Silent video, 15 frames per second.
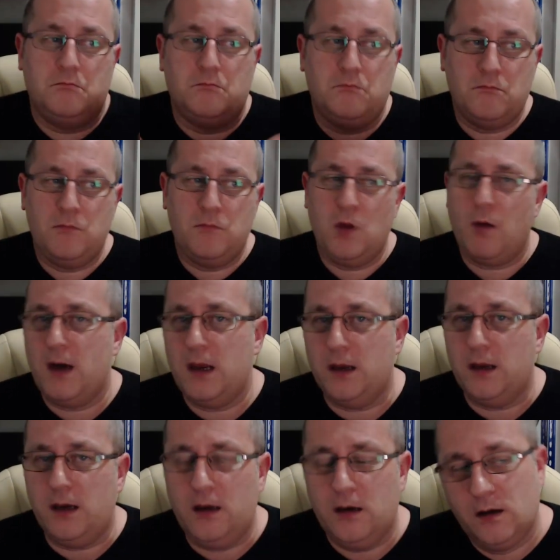Not
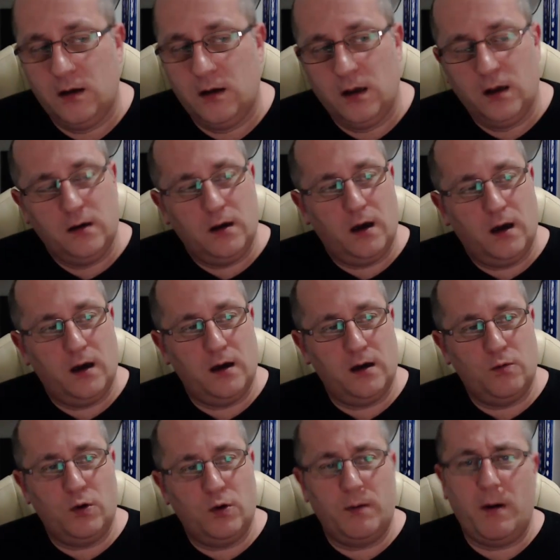many.
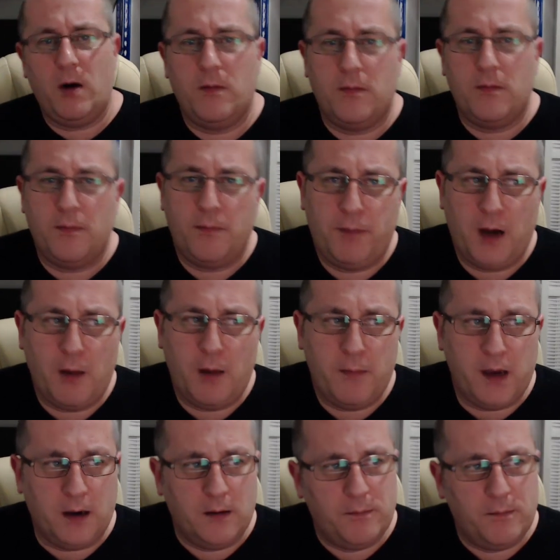What about
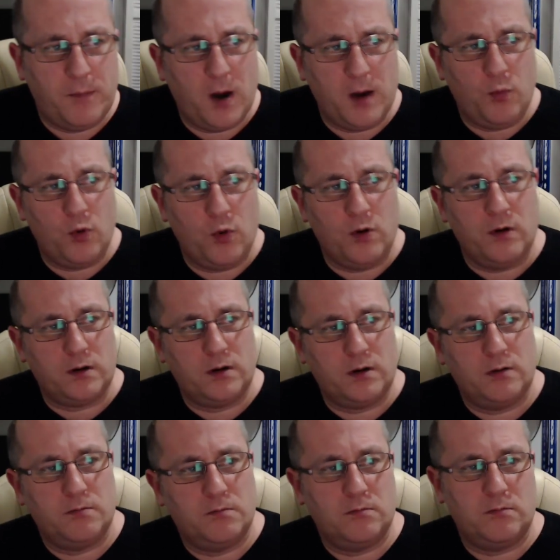plumbing, pipe work?
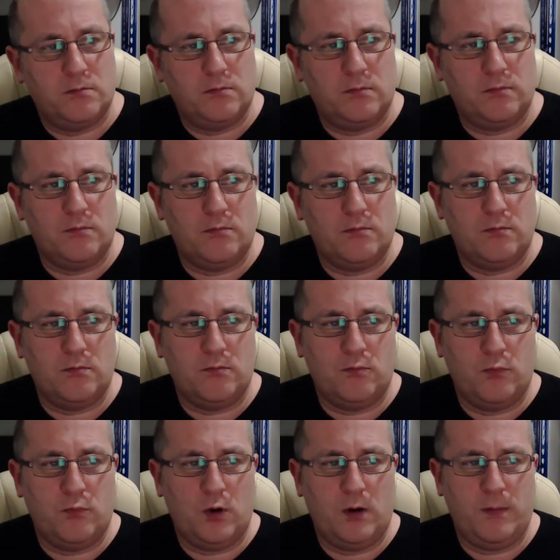
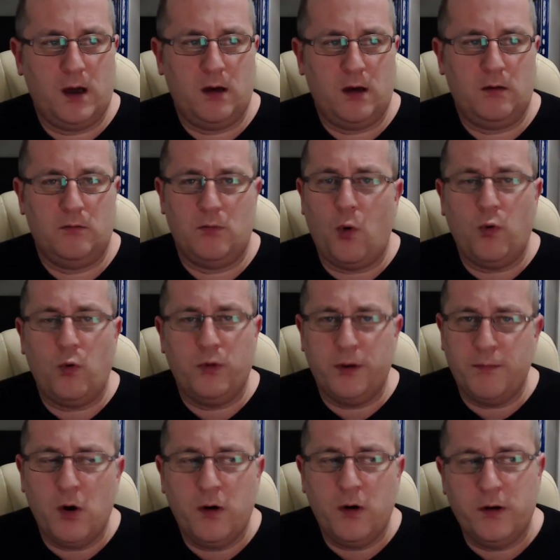What about all the
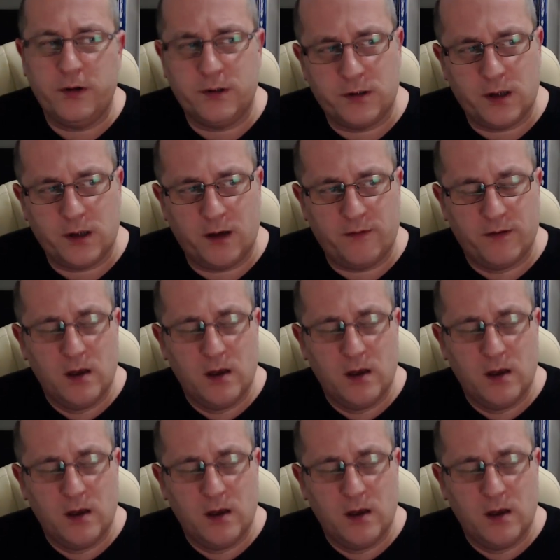murders and stuff?